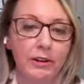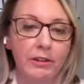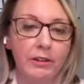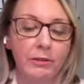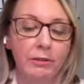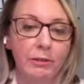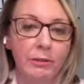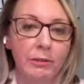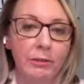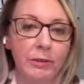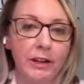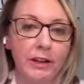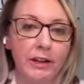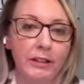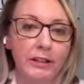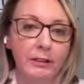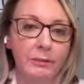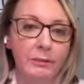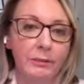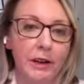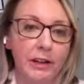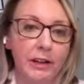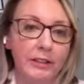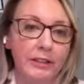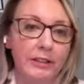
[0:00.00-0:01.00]
patterns we might
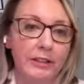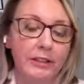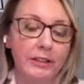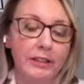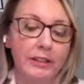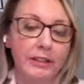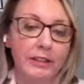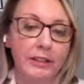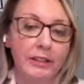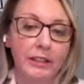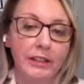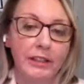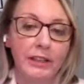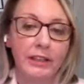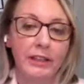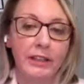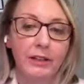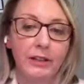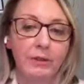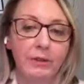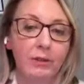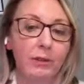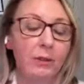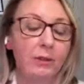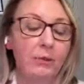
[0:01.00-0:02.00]
expect to
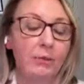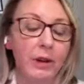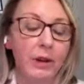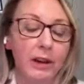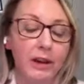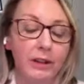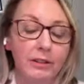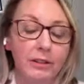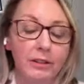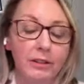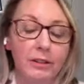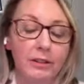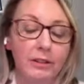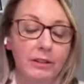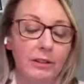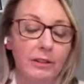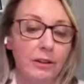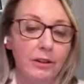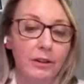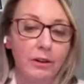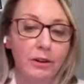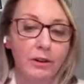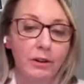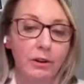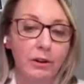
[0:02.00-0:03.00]
see, or medical,
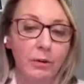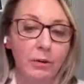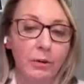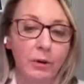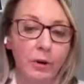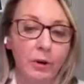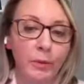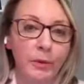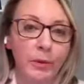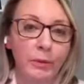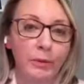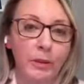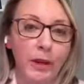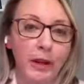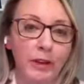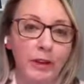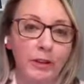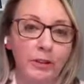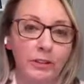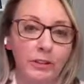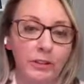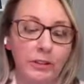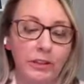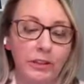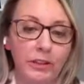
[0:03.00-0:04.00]
you know, comorbid
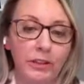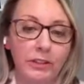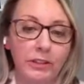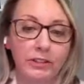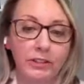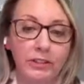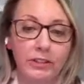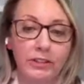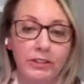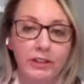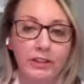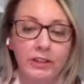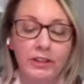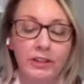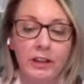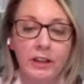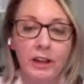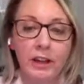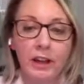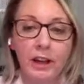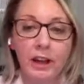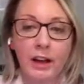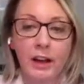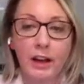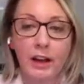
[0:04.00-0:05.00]
medical conditions.
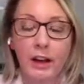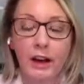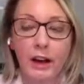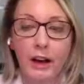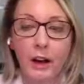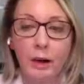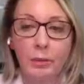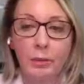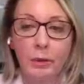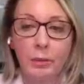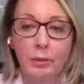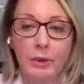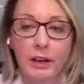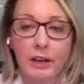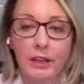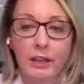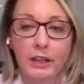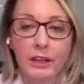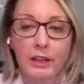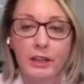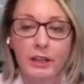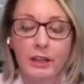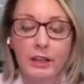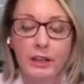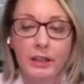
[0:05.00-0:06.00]
I mean,
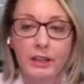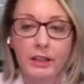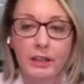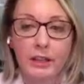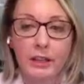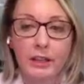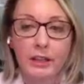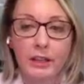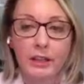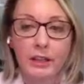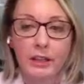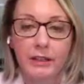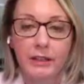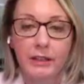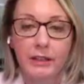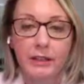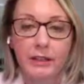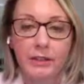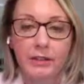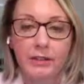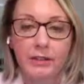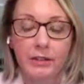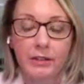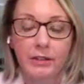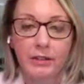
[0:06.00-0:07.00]
I think that
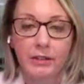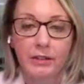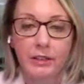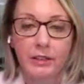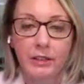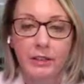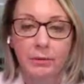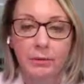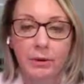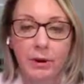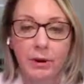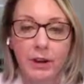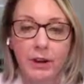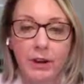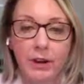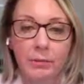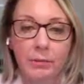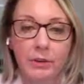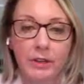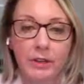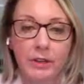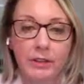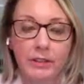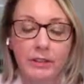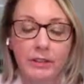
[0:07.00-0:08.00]
certainly you'd want to
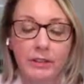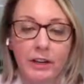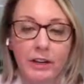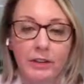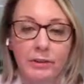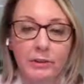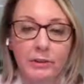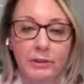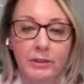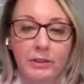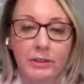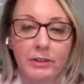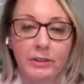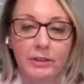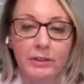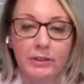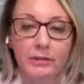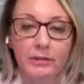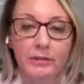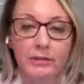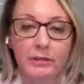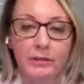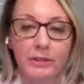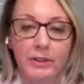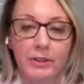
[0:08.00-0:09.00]
be in touch with
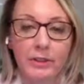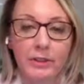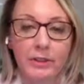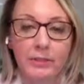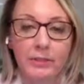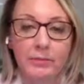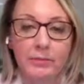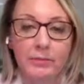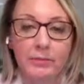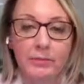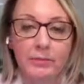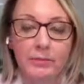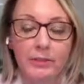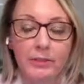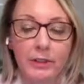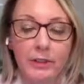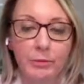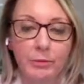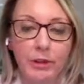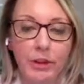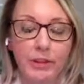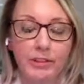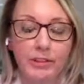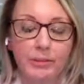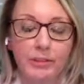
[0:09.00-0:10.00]

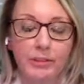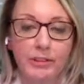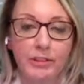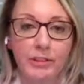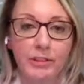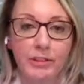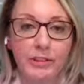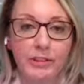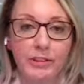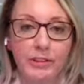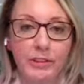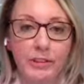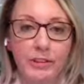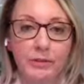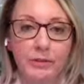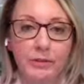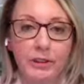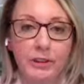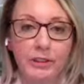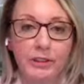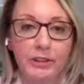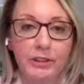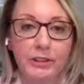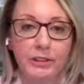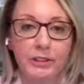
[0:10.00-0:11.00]
some kind of physician,
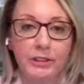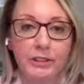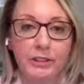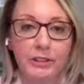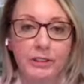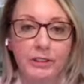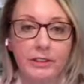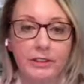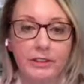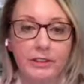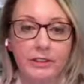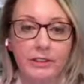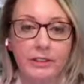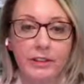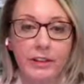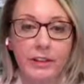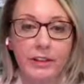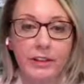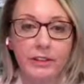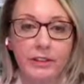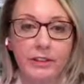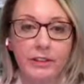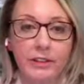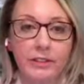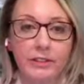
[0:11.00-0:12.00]
whether it's a
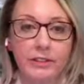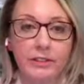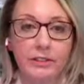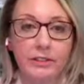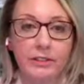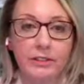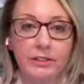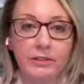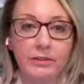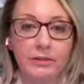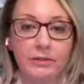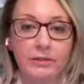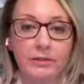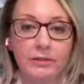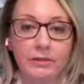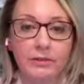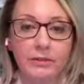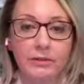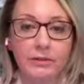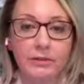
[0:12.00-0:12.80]
geneticist or